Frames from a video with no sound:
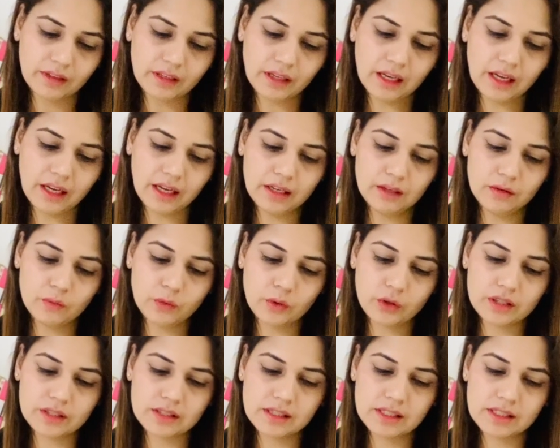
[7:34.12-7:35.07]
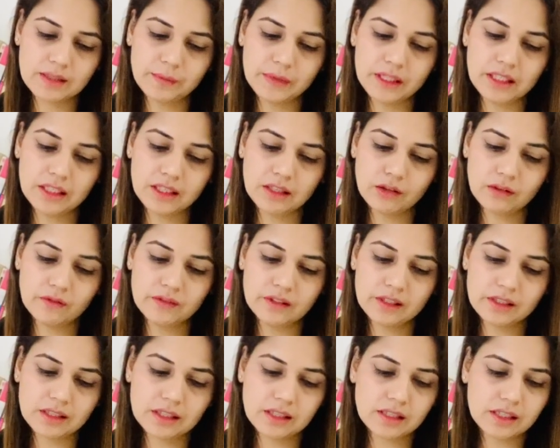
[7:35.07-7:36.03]
And what is the meaning of
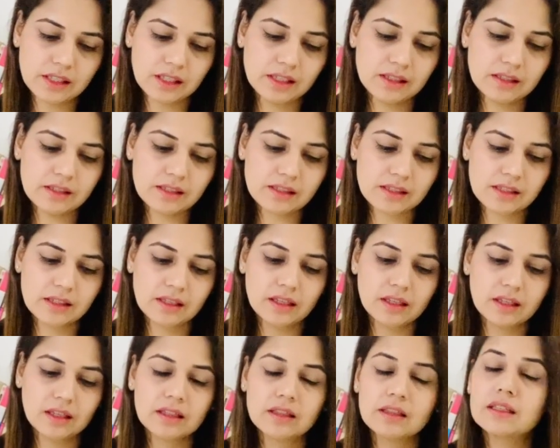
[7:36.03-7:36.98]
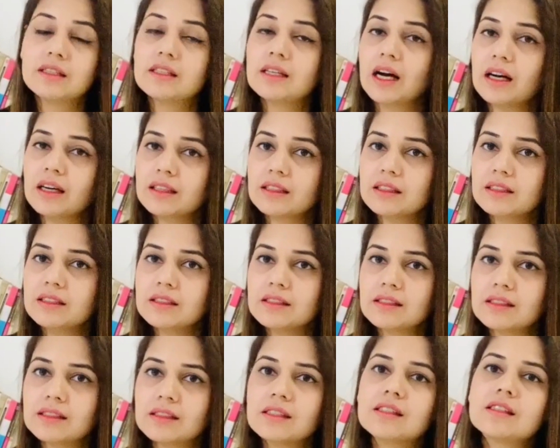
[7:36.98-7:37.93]
this sentence? The
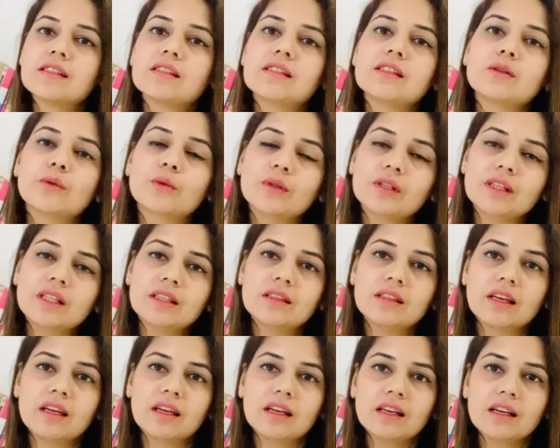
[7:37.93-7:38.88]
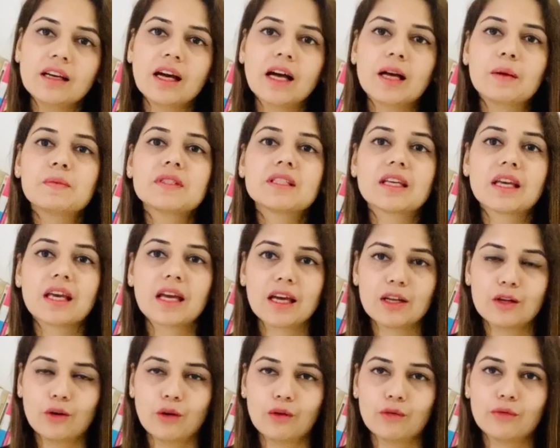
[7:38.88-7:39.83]
darkness is the only thing I'm
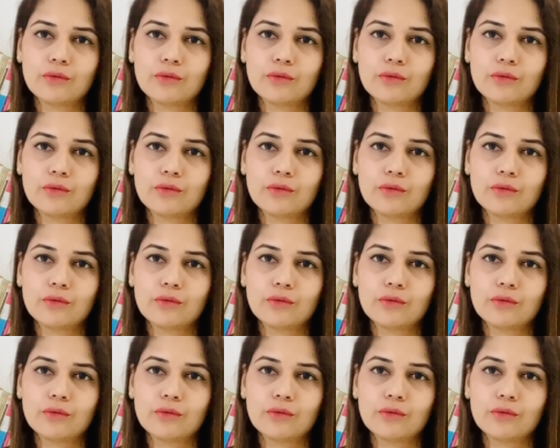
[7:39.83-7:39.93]
scared of.